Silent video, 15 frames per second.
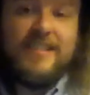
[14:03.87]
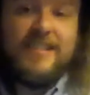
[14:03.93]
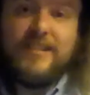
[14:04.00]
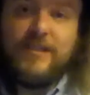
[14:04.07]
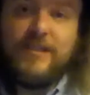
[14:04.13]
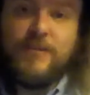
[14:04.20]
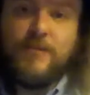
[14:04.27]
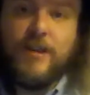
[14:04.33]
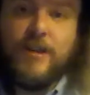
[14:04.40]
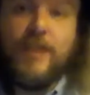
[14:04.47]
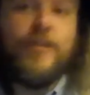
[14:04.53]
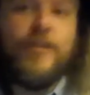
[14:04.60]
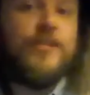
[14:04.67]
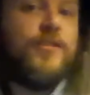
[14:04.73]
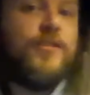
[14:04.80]
So we're
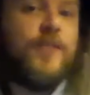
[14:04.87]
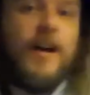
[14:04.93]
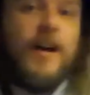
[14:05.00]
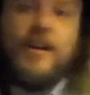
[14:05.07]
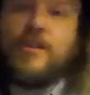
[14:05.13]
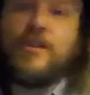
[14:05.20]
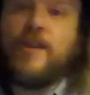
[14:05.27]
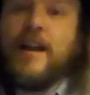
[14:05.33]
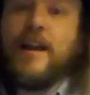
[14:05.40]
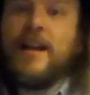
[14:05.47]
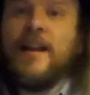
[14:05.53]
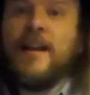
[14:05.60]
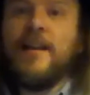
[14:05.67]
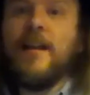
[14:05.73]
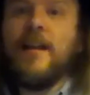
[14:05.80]
going to
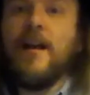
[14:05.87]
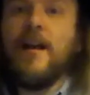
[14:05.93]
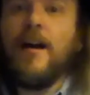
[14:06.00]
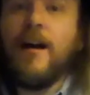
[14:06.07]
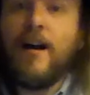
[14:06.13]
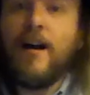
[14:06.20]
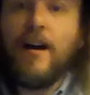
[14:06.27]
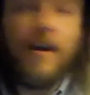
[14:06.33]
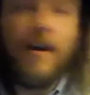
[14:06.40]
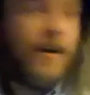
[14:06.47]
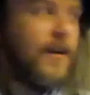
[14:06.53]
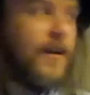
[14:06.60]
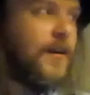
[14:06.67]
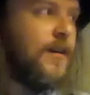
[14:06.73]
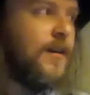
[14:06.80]
trade in
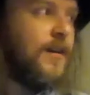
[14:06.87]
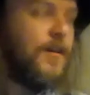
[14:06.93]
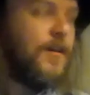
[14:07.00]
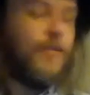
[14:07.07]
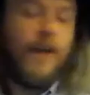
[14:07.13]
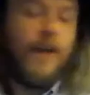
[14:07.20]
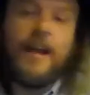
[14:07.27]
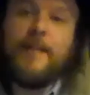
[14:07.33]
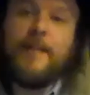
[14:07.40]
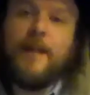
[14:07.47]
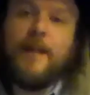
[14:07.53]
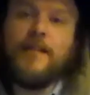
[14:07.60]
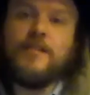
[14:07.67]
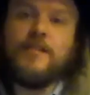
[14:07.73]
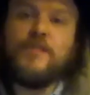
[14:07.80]
our Rocky
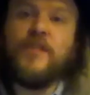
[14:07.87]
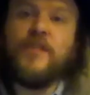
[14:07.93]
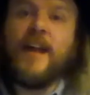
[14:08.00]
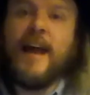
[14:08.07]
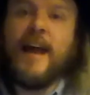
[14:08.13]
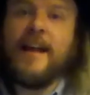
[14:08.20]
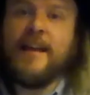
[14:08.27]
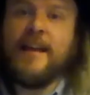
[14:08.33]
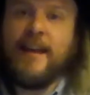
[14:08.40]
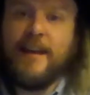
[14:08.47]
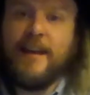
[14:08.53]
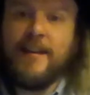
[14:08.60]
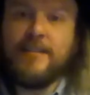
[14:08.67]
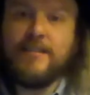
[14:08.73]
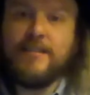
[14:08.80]
Mountains for the
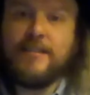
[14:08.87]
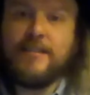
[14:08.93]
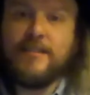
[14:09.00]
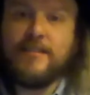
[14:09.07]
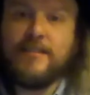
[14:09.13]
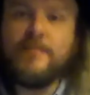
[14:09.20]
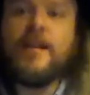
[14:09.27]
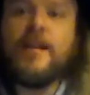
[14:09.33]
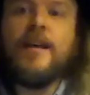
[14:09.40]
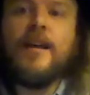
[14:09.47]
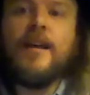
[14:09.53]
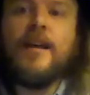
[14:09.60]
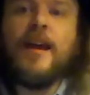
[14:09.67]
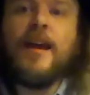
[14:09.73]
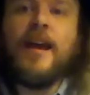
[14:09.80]
Alleghenies
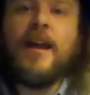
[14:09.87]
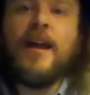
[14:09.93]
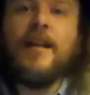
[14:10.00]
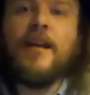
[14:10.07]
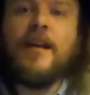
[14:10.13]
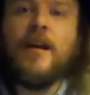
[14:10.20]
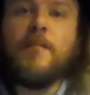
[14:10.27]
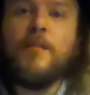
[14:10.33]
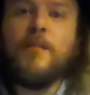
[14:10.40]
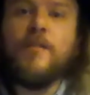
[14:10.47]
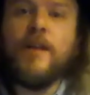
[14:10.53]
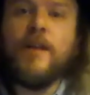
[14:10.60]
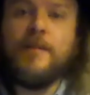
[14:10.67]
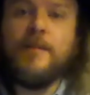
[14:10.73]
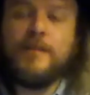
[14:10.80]
and
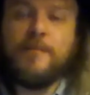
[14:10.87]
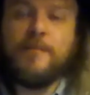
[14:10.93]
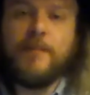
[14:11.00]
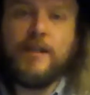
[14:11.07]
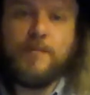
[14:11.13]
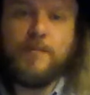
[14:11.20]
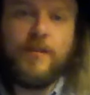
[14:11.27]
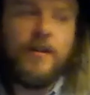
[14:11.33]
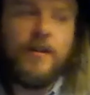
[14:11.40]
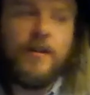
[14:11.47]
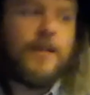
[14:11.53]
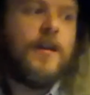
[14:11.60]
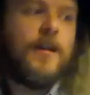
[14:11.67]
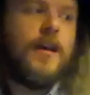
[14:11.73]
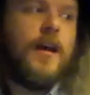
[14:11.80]
move up to
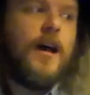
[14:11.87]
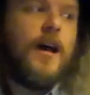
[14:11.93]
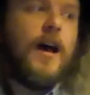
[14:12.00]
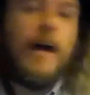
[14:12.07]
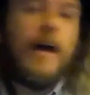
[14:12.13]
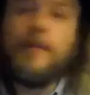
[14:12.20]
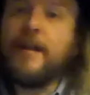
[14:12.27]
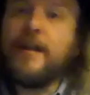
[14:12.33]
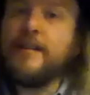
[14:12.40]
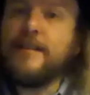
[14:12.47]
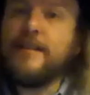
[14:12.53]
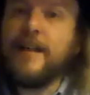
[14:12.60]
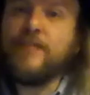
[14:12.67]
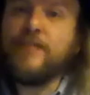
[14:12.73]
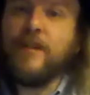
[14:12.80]
Pittsburgh
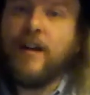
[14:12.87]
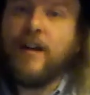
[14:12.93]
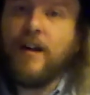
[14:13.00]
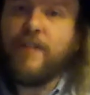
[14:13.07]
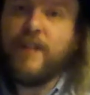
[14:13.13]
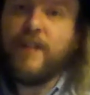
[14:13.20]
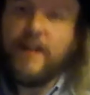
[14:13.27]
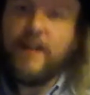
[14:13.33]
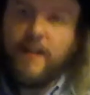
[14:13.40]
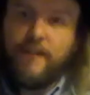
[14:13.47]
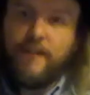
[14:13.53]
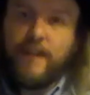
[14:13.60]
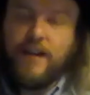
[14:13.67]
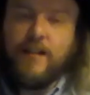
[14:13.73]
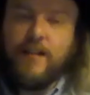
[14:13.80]
because that's where our friend
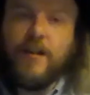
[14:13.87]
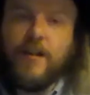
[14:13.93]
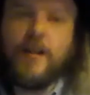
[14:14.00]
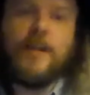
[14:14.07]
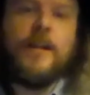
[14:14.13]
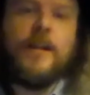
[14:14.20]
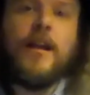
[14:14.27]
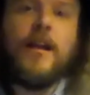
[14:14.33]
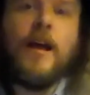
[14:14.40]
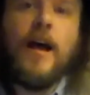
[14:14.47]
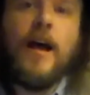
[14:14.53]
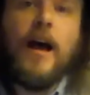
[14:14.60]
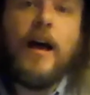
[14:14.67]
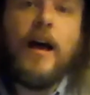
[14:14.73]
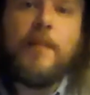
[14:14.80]
Vale Larkin
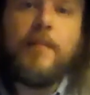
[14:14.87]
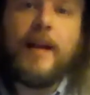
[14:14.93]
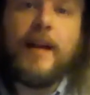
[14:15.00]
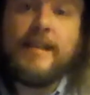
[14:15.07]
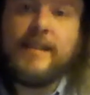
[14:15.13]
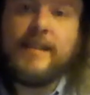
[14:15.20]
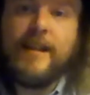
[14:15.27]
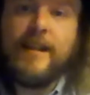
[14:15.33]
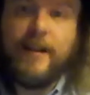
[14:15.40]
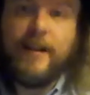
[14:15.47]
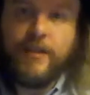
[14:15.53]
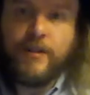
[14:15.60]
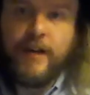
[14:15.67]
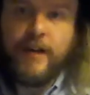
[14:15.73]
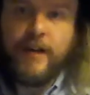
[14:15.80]
plies
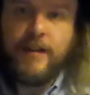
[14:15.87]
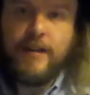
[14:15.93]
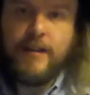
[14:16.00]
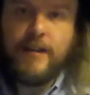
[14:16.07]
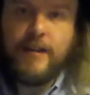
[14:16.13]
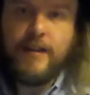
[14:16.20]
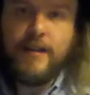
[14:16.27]
their trade.